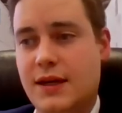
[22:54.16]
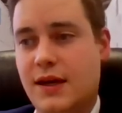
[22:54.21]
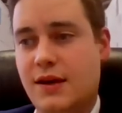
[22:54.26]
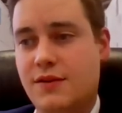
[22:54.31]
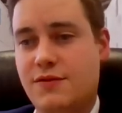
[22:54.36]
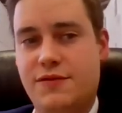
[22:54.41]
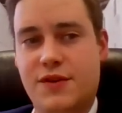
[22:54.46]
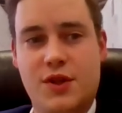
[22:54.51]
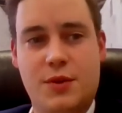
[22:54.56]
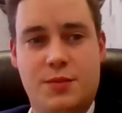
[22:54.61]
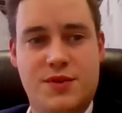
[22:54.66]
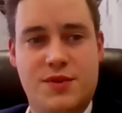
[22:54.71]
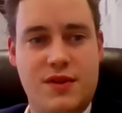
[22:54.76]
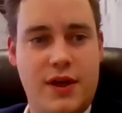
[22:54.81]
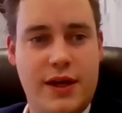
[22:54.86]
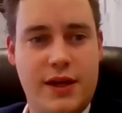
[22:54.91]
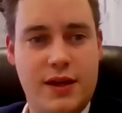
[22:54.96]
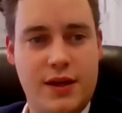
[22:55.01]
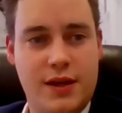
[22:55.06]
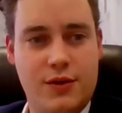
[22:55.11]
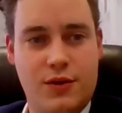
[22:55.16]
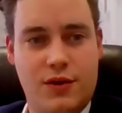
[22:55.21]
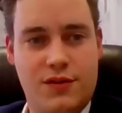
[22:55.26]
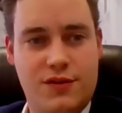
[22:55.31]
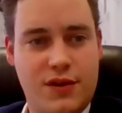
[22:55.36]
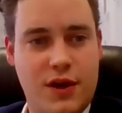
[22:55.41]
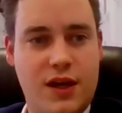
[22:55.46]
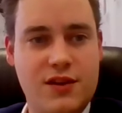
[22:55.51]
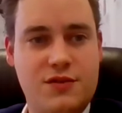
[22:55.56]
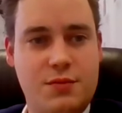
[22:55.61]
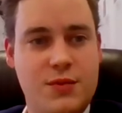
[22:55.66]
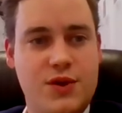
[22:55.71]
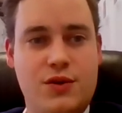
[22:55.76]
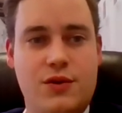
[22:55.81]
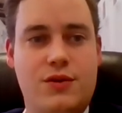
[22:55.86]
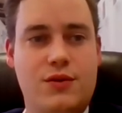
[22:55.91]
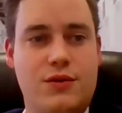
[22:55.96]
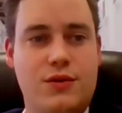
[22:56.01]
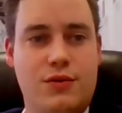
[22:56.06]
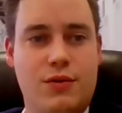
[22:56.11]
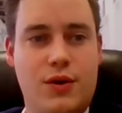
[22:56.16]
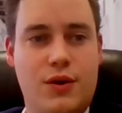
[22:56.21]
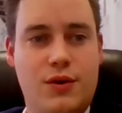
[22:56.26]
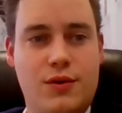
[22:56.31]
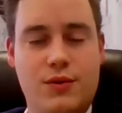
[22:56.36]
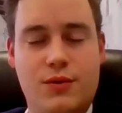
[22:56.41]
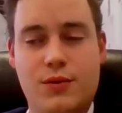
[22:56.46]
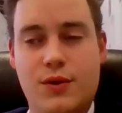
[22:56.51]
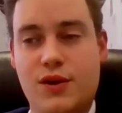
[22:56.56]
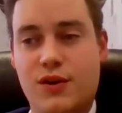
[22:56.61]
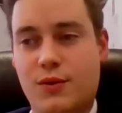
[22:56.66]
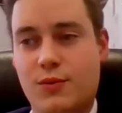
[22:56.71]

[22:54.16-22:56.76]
Phillips Lighting or a Scott's Miracle Grow.